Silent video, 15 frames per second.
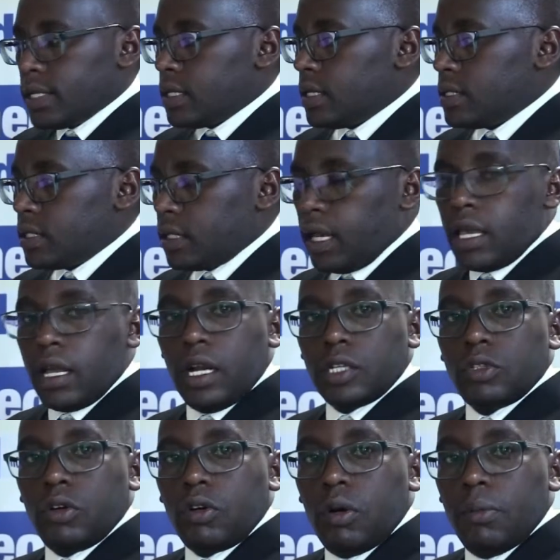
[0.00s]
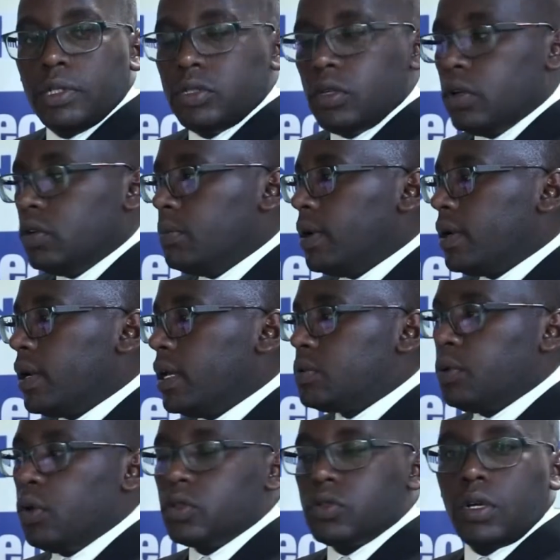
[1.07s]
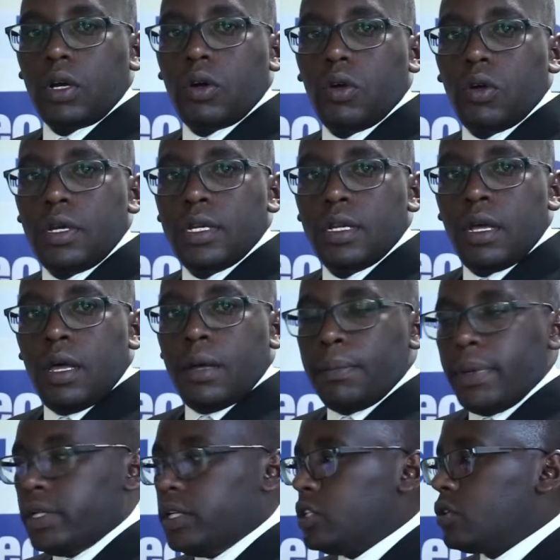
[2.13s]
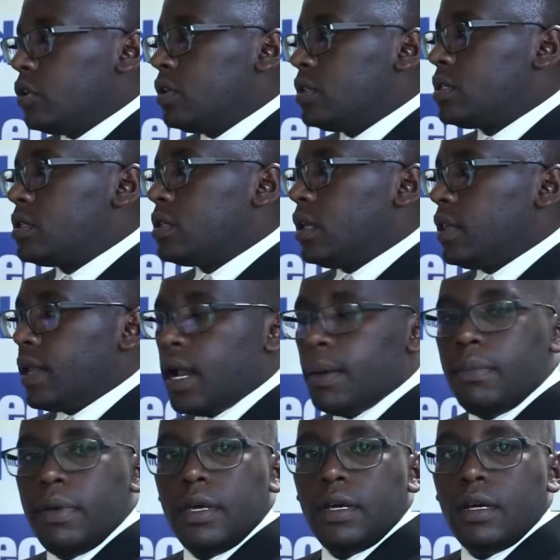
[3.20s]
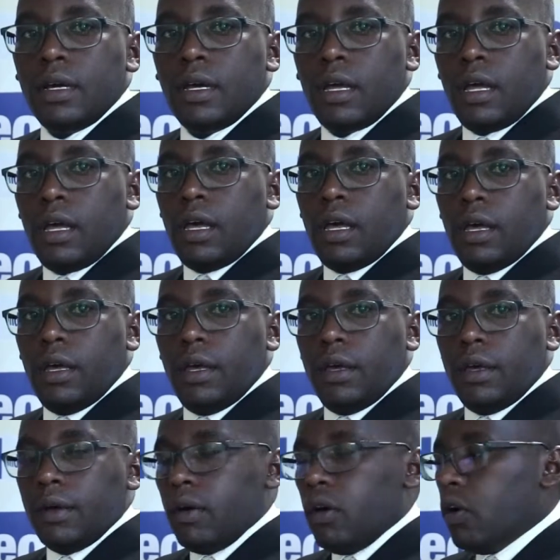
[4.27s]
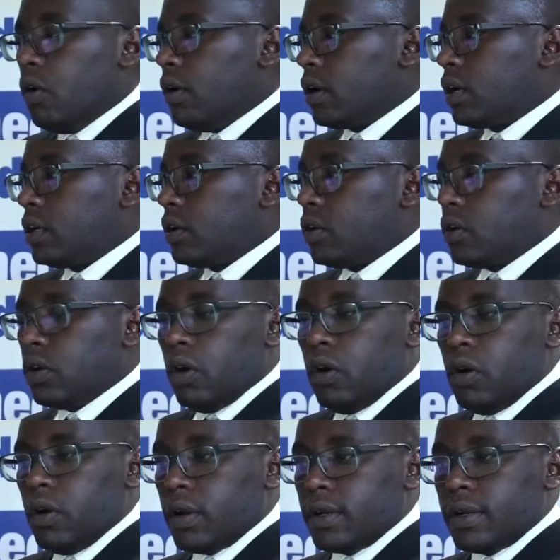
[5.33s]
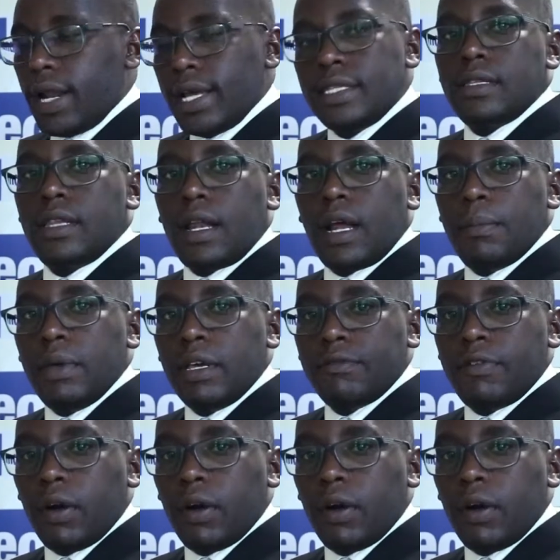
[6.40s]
us as Kenya National Commission on Human Rights, we also record petitions that are being or rights that are being